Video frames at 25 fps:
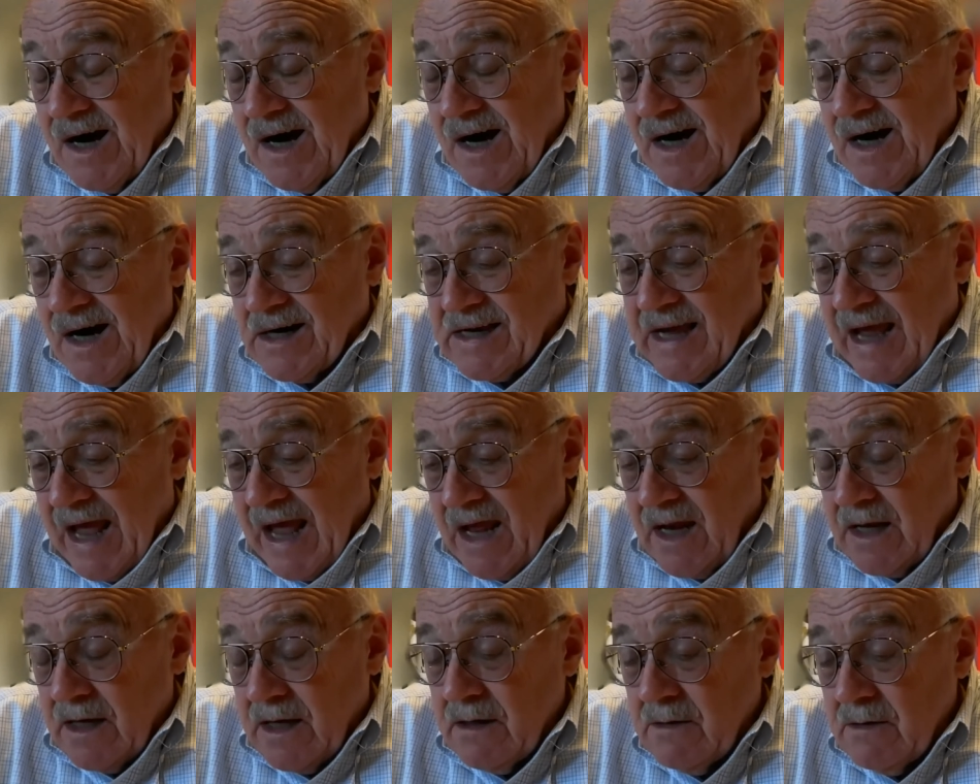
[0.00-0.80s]

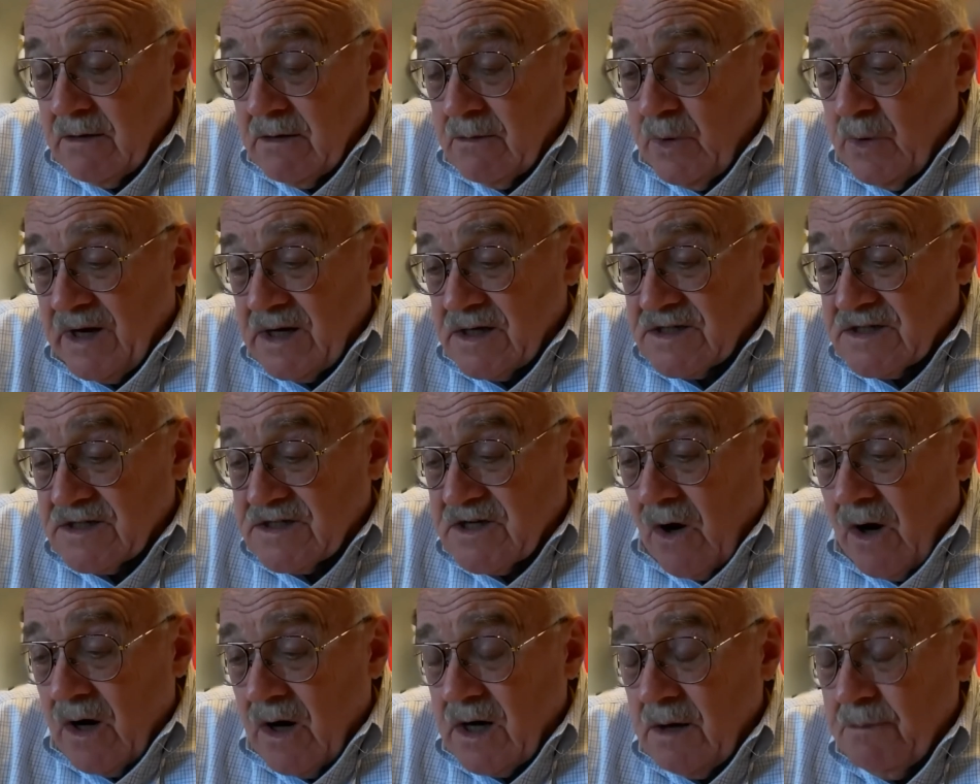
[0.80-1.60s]
Again, we could
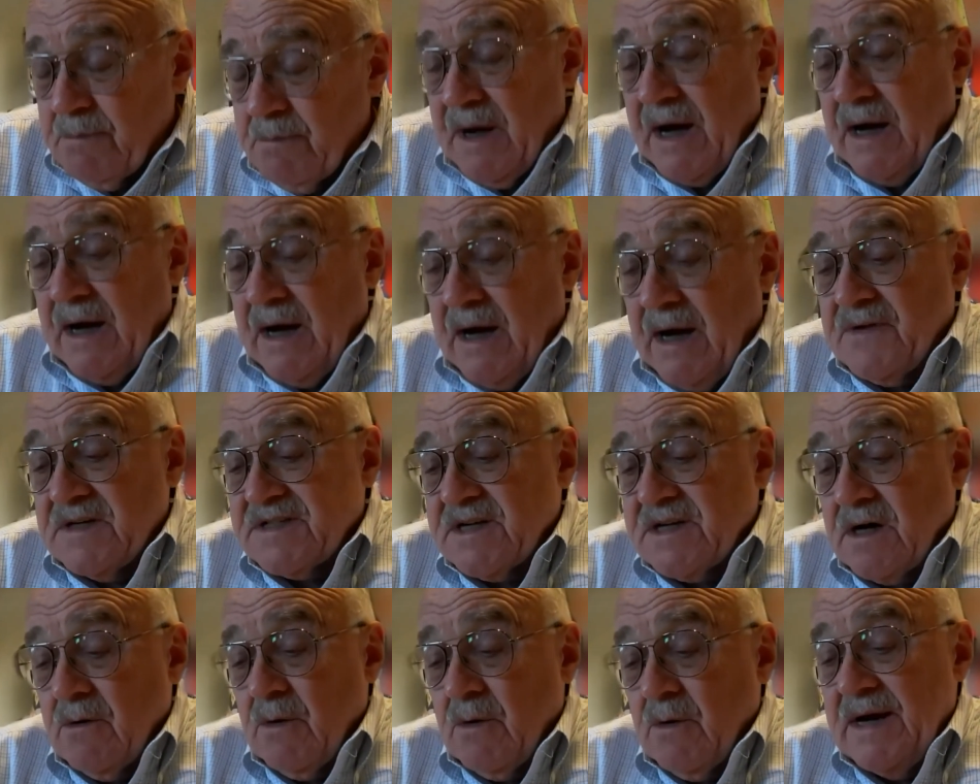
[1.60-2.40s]
talk about
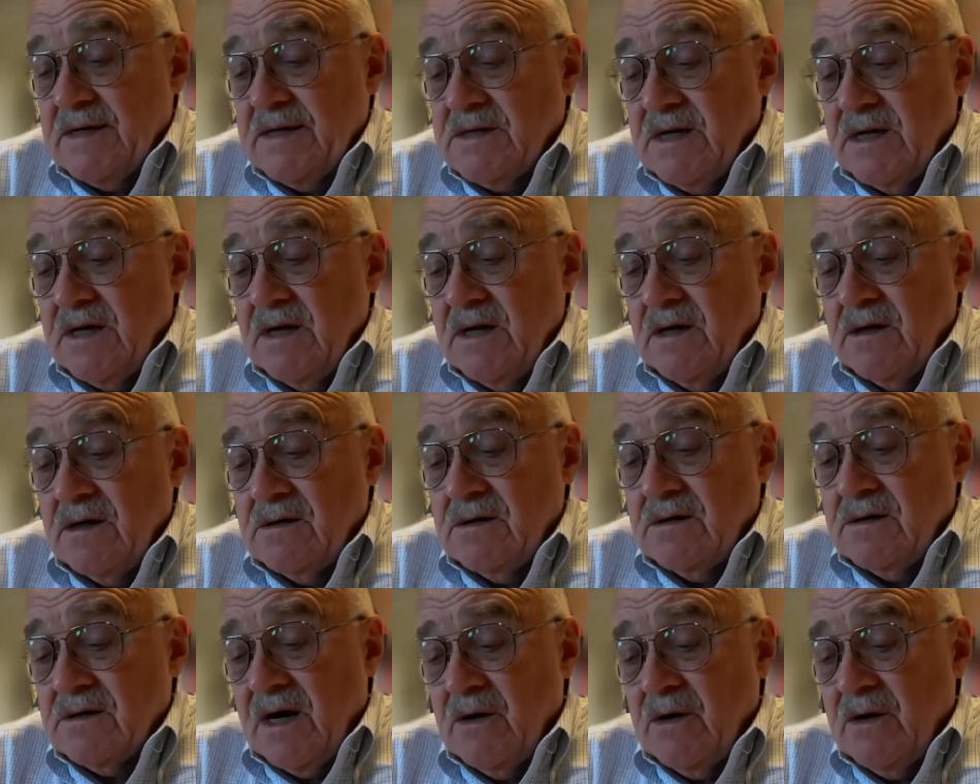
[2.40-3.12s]
this a great deal.